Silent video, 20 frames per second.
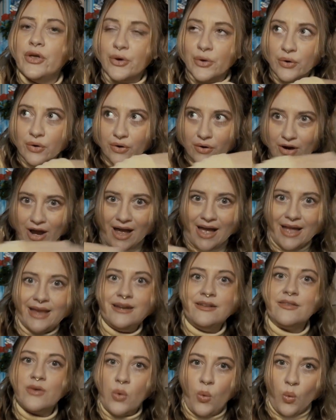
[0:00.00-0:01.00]
the
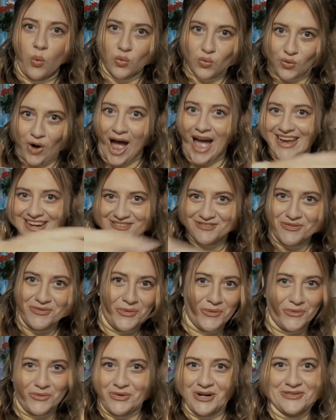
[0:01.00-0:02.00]
Rhine
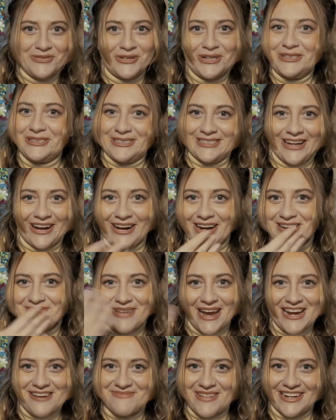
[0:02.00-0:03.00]
River. Sorry,
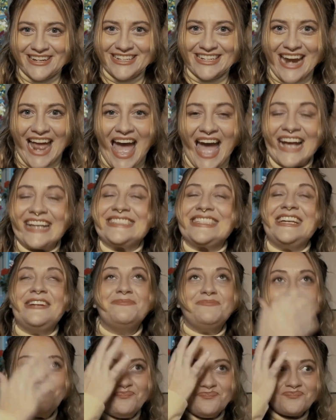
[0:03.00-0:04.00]
my American
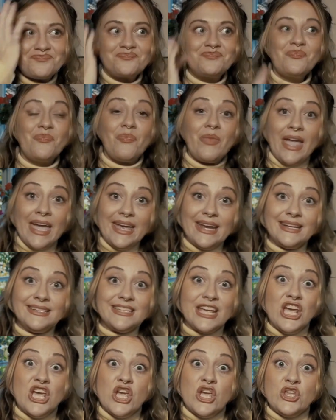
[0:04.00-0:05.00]
accent. And
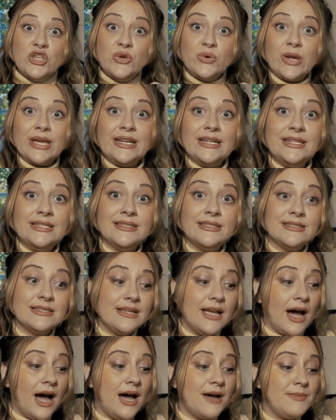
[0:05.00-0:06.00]
you can
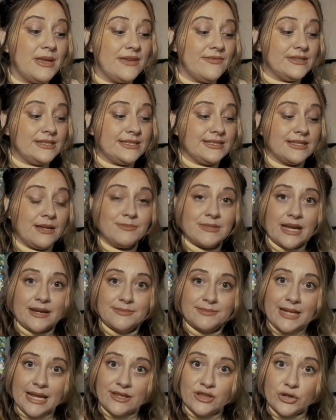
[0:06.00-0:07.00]
even
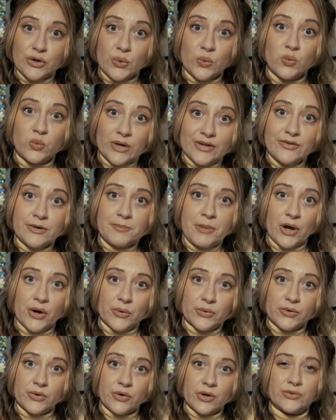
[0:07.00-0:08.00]
sometimes take little
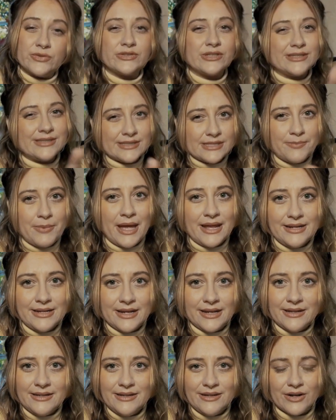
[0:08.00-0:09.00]
riverboat cruises,
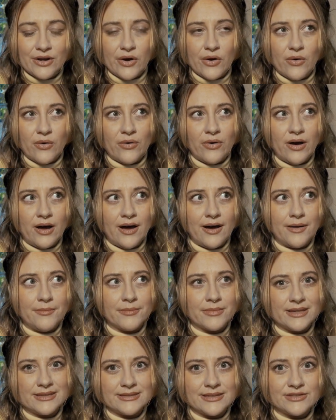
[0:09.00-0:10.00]
depending,
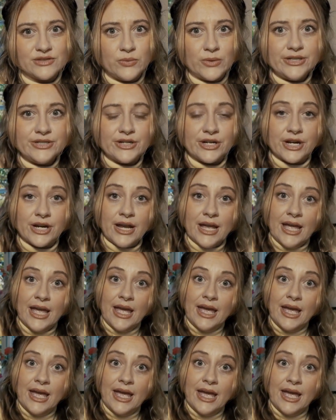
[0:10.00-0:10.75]
because it's winter,